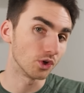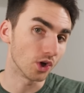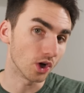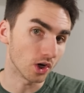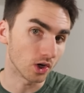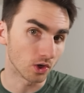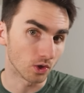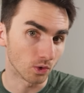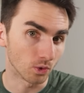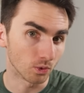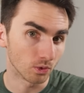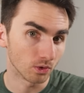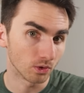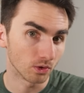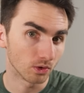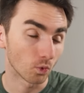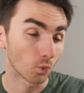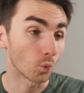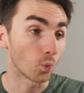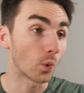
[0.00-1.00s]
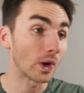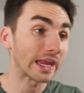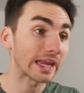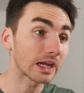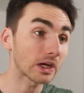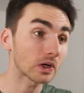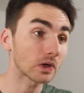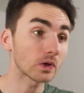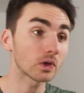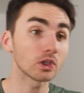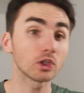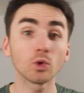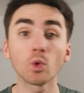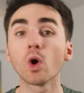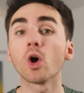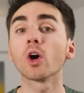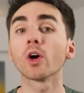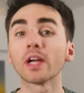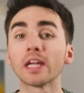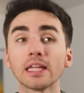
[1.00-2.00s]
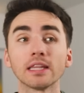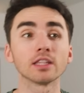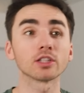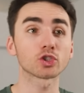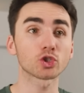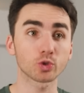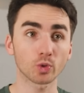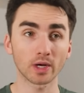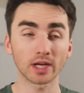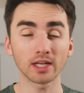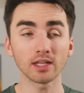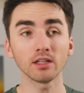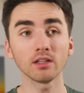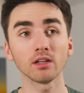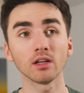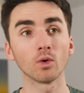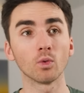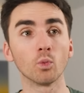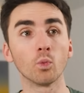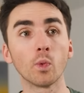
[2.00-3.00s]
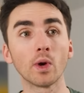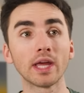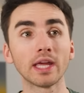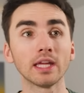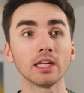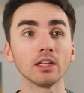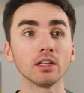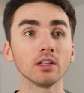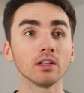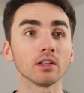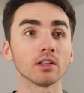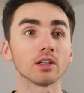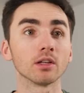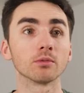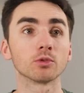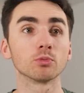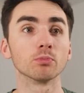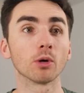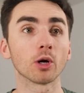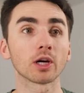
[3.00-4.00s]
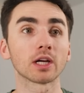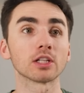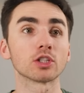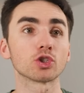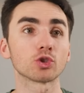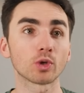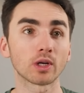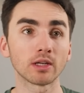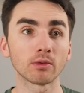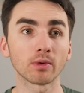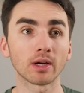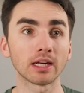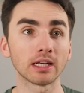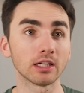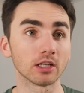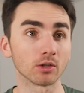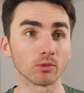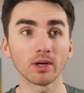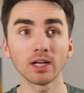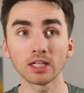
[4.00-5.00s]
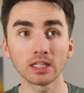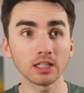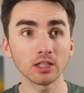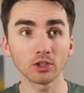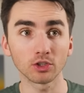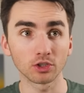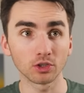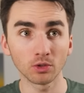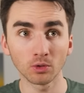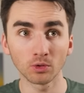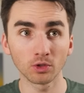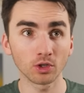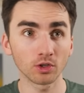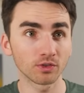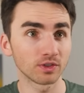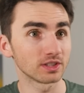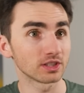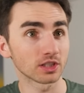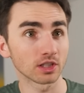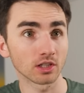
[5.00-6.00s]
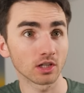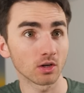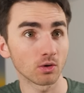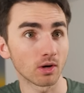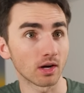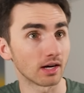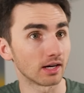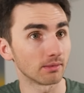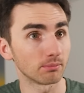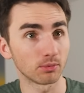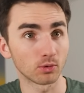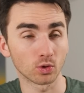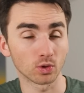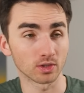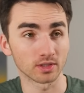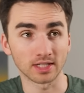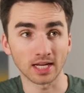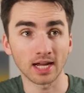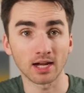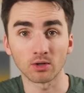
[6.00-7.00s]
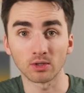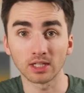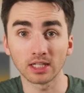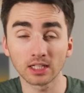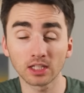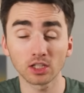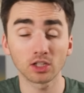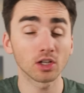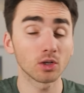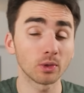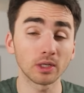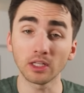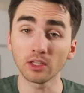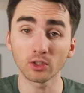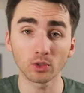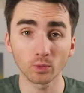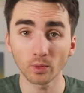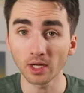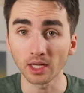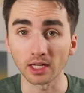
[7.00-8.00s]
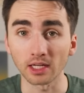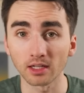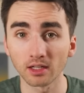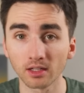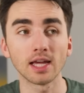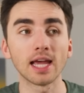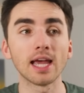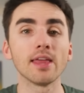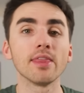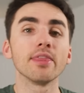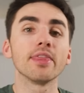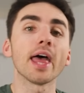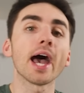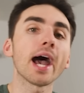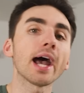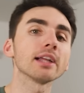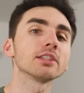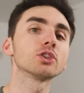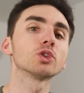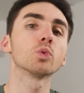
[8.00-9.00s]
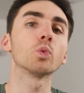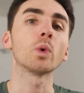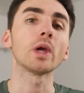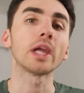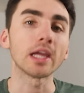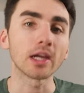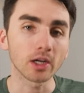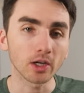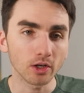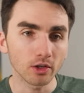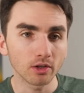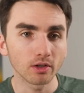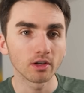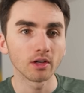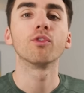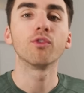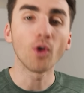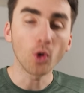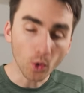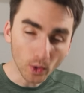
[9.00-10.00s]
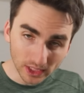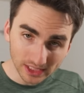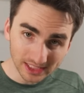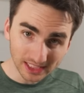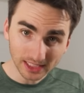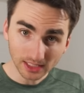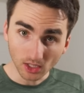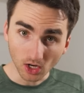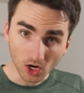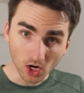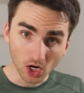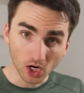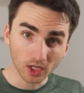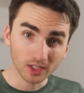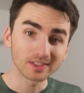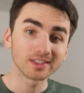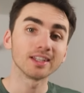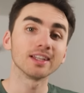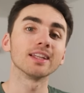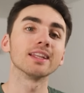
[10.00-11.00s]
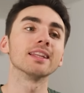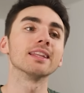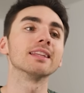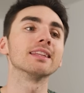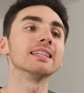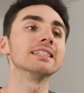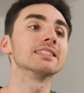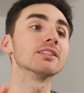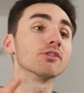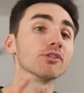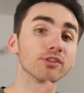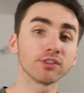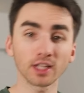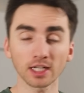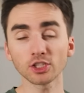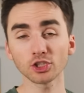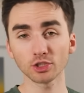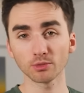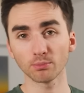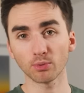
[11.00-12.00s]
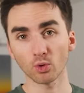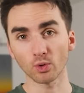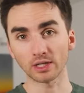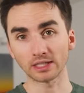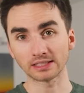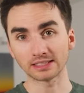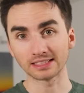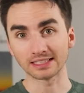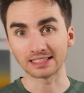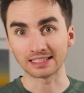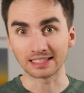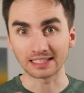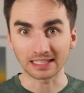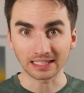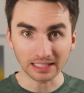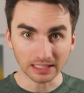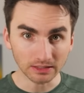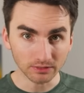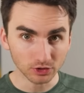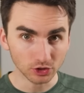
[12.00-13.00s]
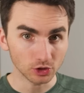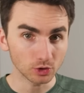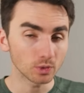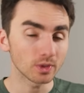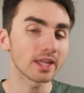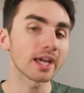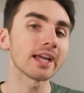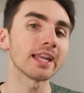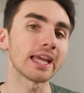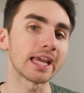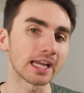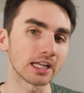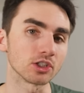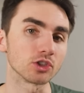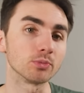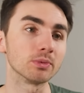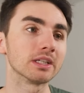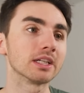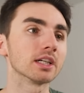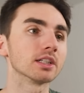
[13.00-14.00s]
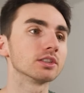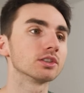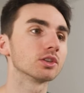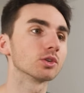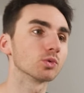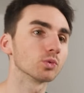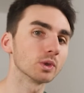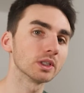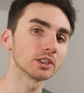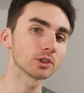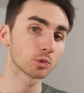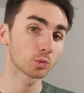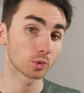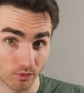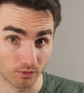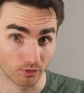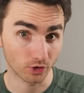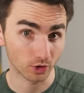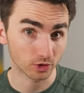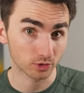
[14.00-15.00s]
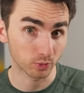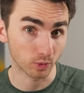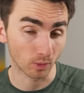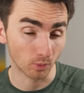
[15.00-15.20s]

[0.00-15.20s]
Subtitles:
know where you are in the trend when the market's trading right here. Right here, you don't know if it's gonna go up or down. It could go either way. And that's where focusing on these inflection points gives you that edge, because the risk versus